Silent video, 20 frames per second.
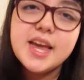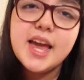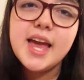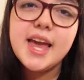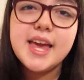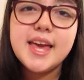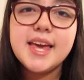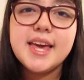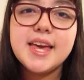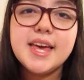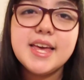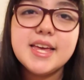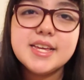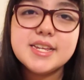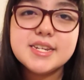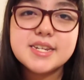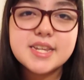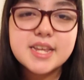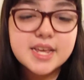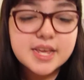
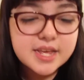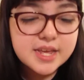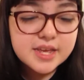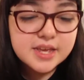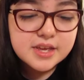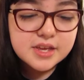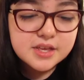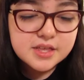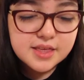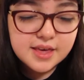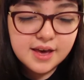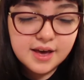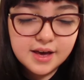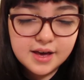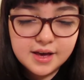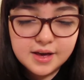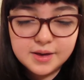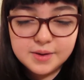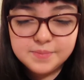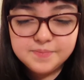And
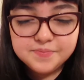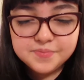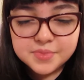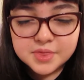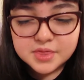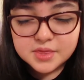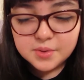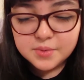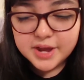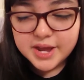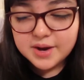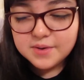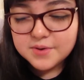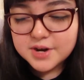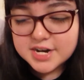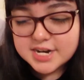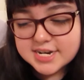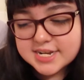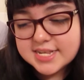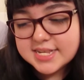um, the way it
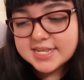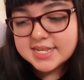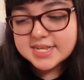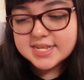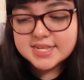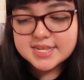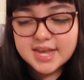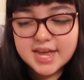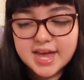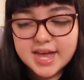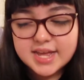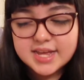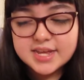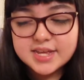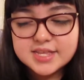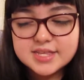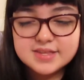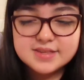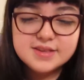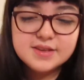works is that
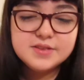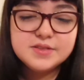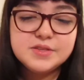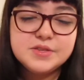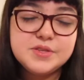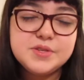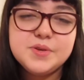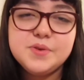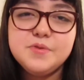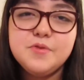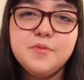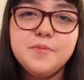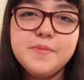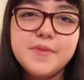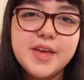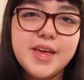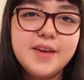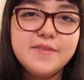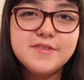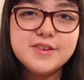it's on Zoom,
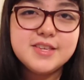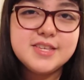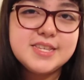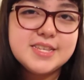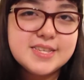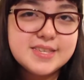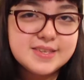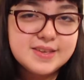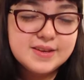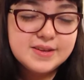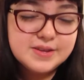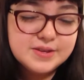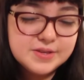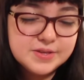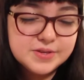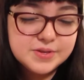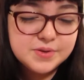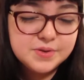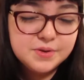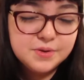everything's on
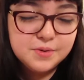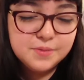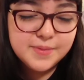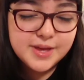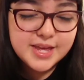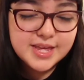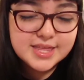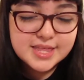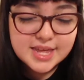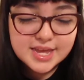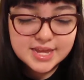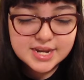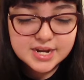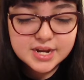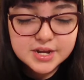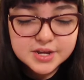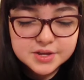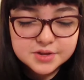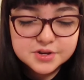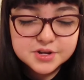Zoom, and then
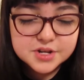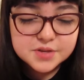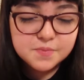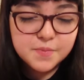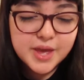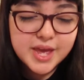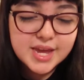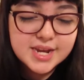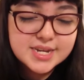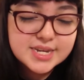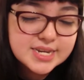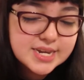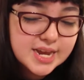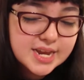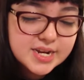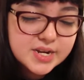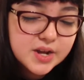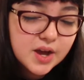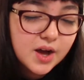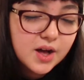you just paid
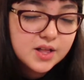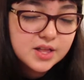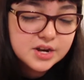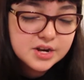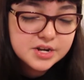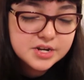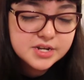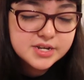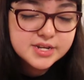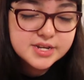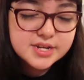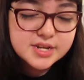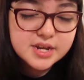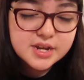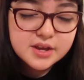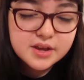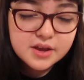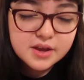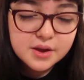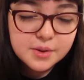$10
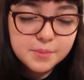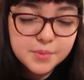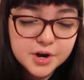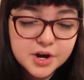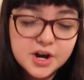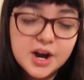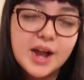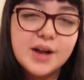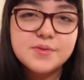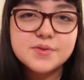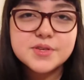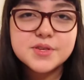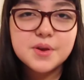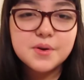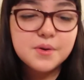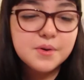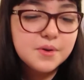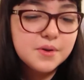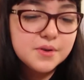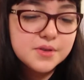per
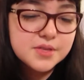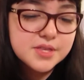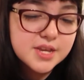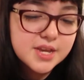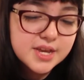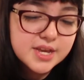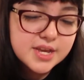household.